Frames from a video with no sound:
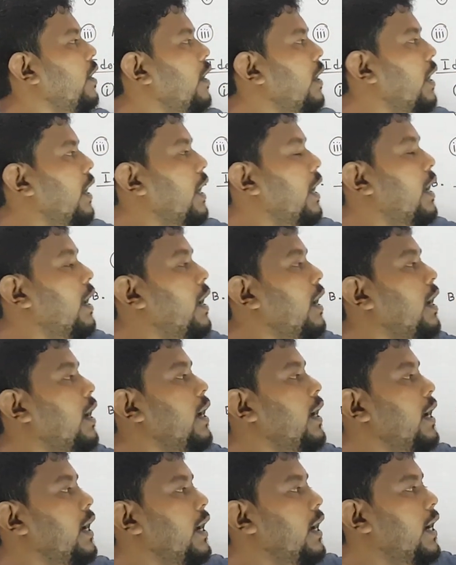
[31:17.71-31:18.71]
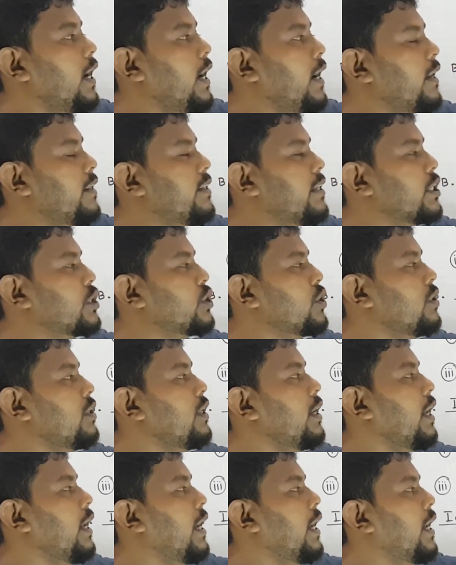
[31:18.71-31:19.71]
A
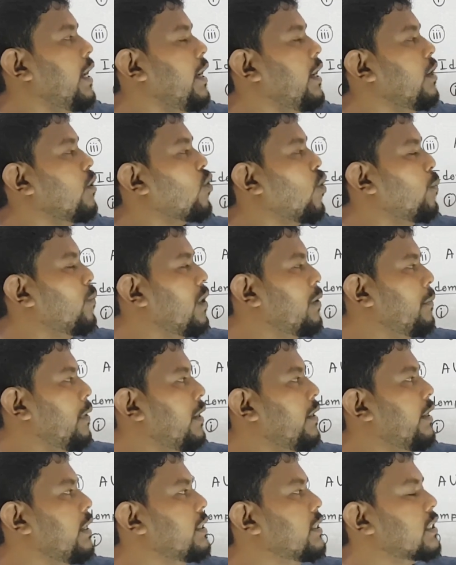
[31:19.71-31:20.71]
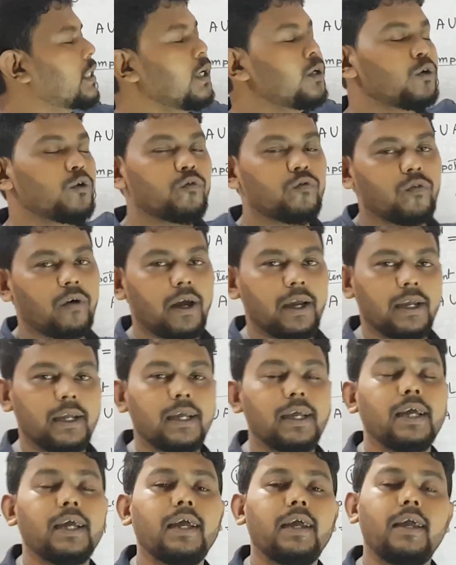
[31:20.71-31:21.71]
intersection A complement is equal to phi.
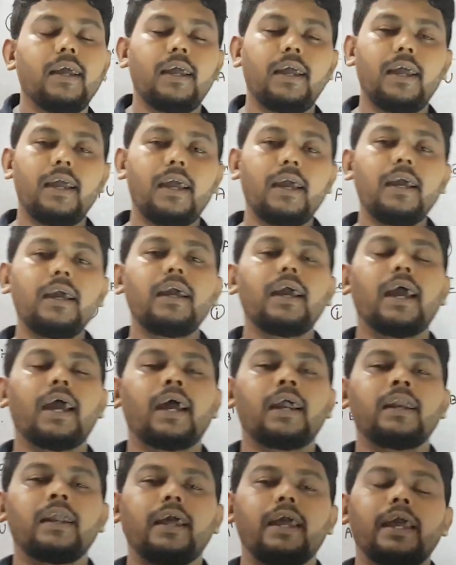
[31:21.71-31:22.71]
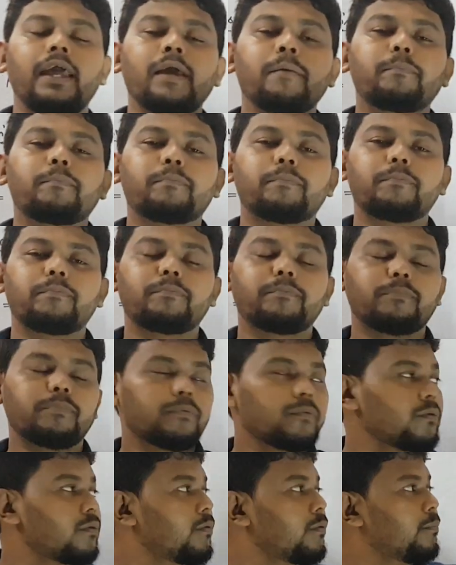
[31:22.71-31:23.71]
A and A
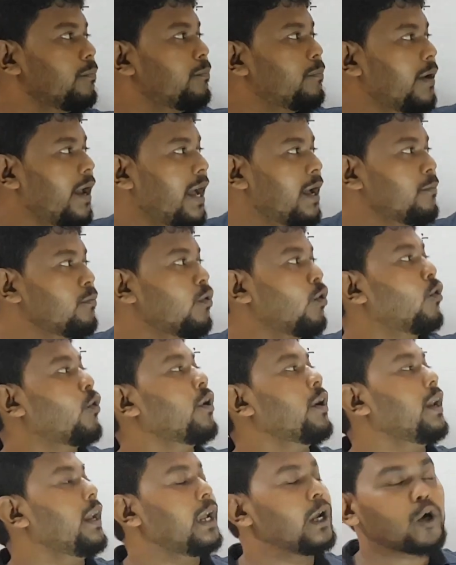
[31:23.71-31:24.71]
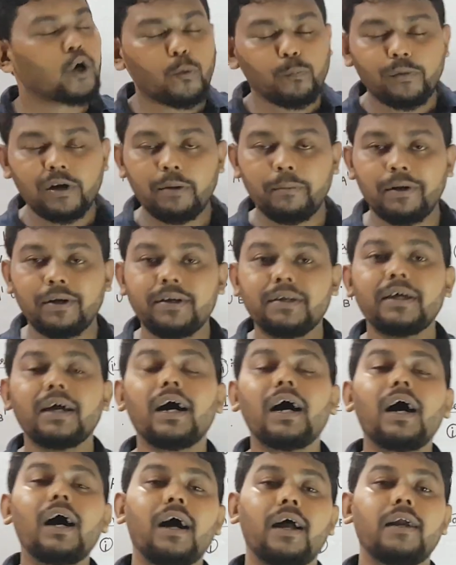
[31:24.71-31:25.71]
prime or A complement
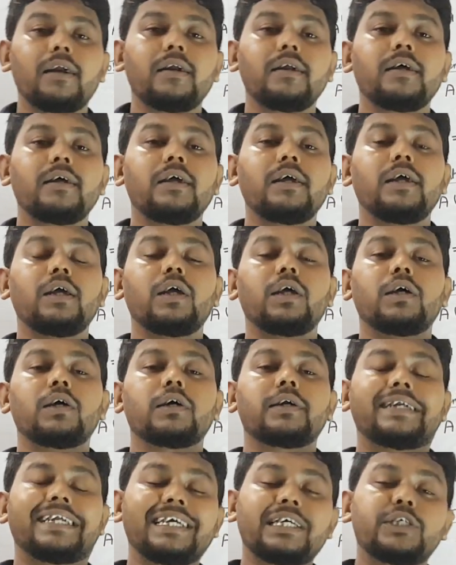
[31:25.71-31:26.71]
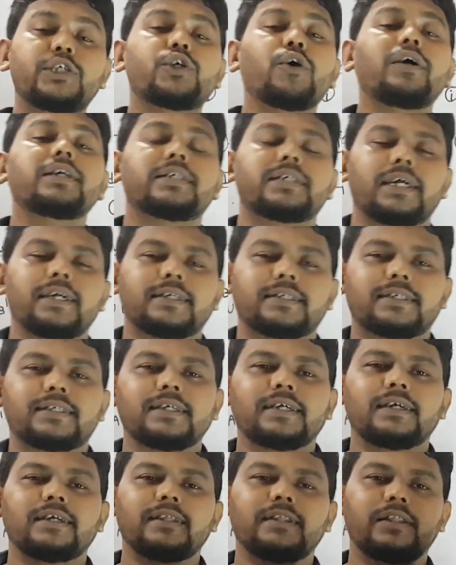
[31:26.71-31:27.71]
are disjoint sets.
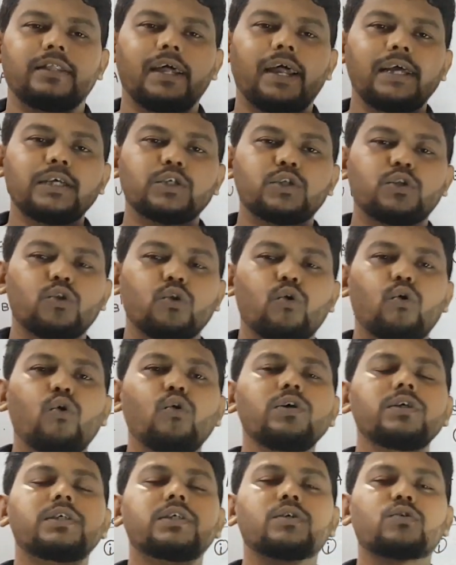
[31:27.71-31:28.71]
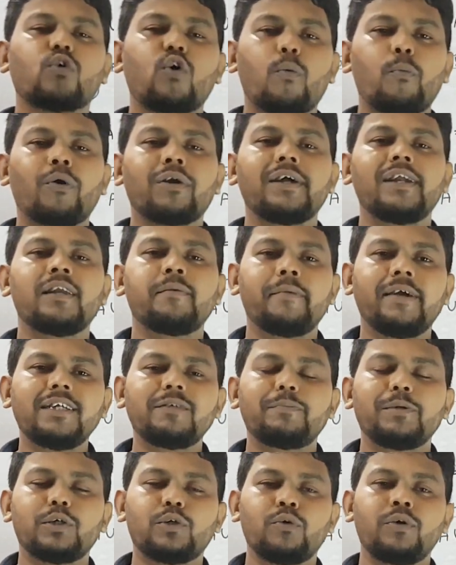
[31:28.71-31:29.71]
There is no common element
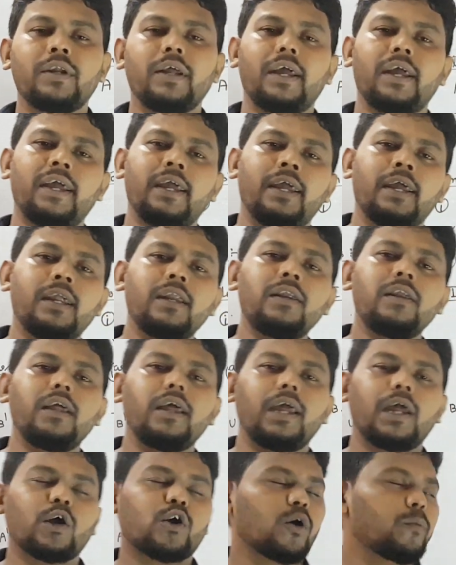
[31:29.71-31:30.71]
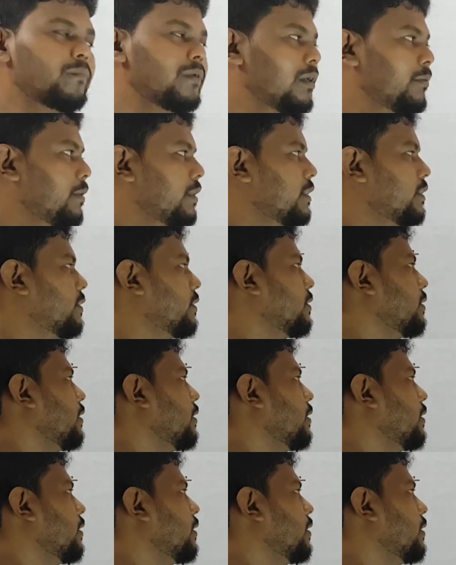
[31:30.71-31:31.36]
between A and A complement.